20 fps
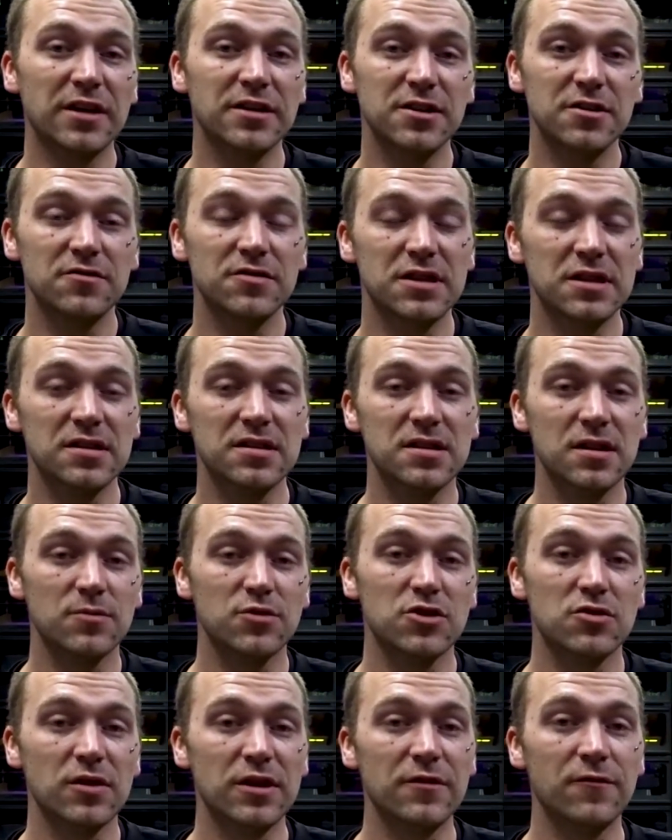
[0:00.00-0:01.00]
to using
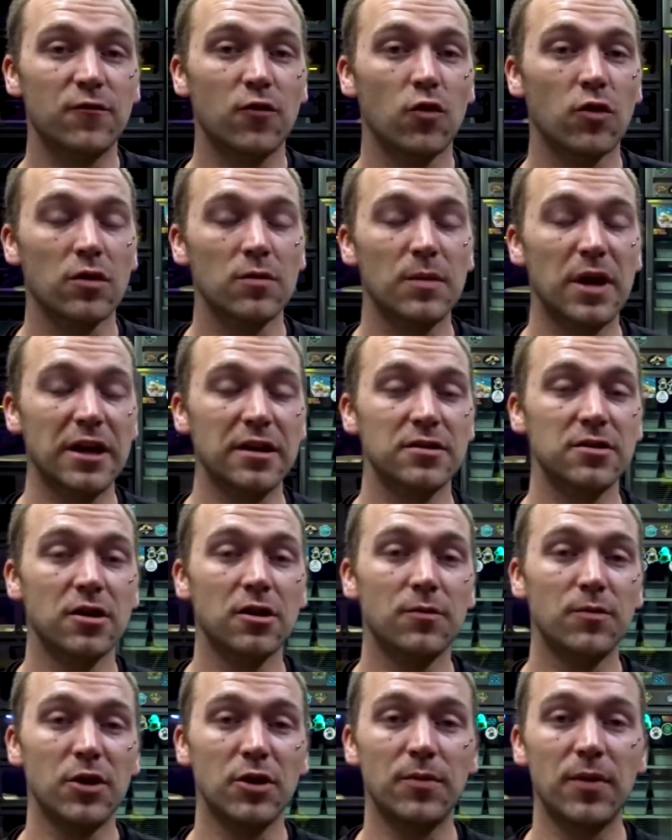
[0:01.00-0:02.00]
Substrate for my
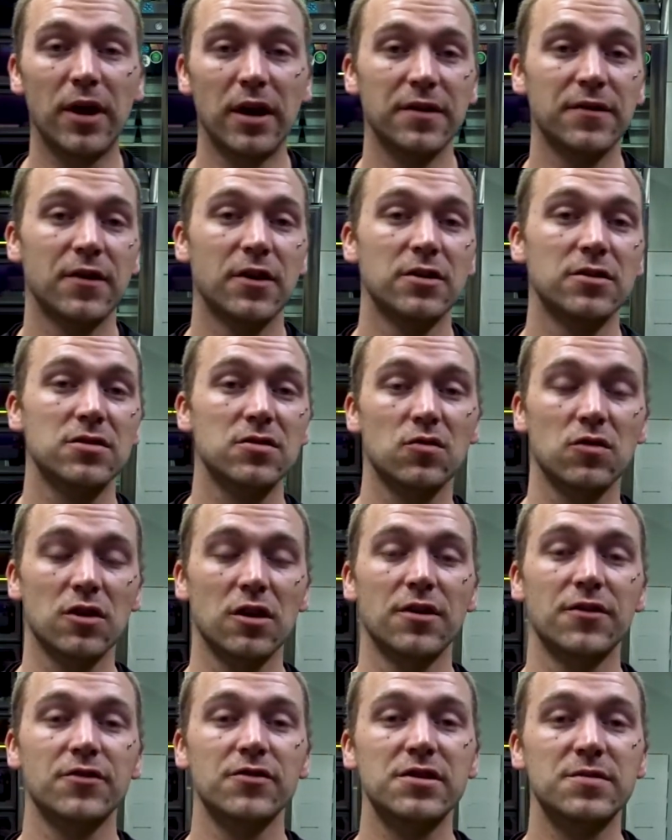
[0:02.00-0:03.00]
adult ball pythons or
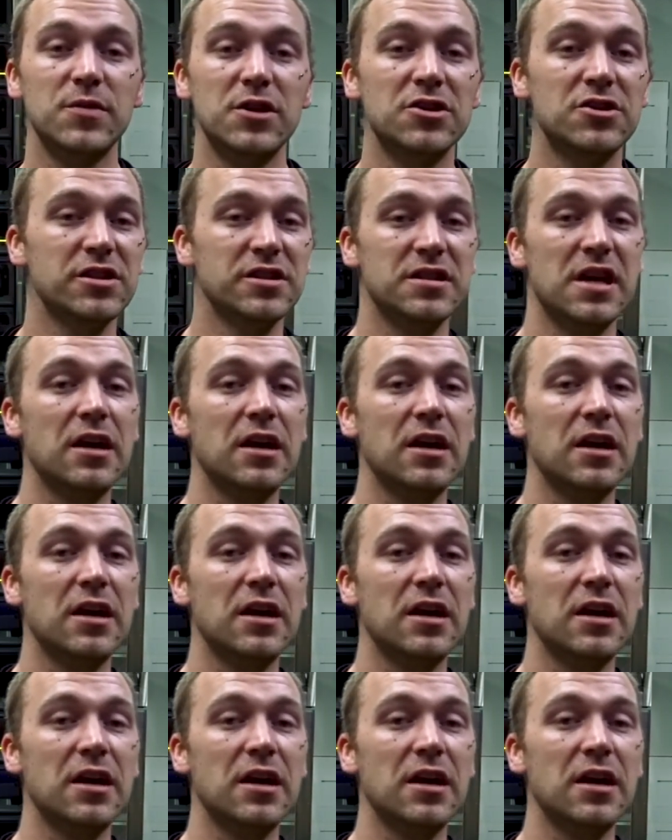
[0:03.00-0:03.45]
other species,